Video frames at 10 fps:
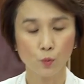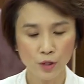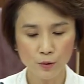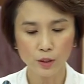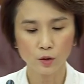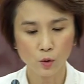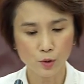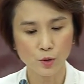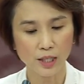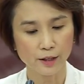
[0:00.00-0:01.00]
We will
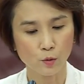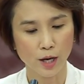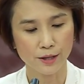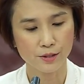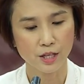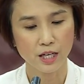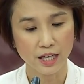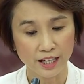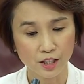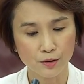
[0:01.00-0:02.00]
also likewise
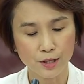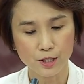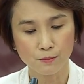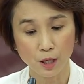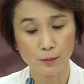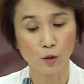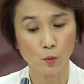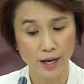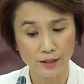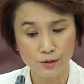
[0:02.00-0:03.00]
increase public
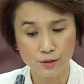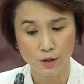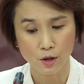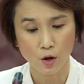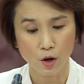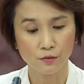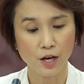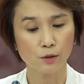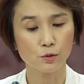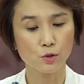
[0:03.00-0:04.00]
awareness of
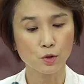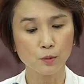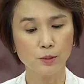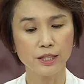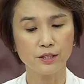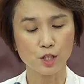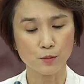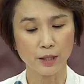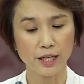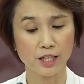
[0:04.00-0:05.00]
how to suitably
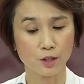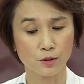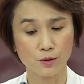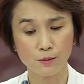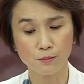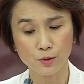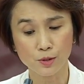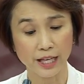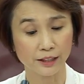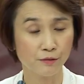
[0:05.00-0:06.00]
display national
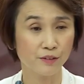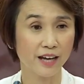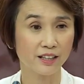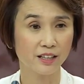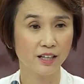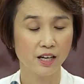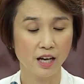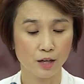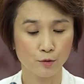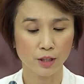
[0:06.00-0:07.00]
symbols like the flag
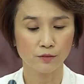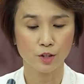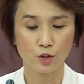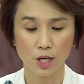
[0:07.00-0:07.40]
at relevant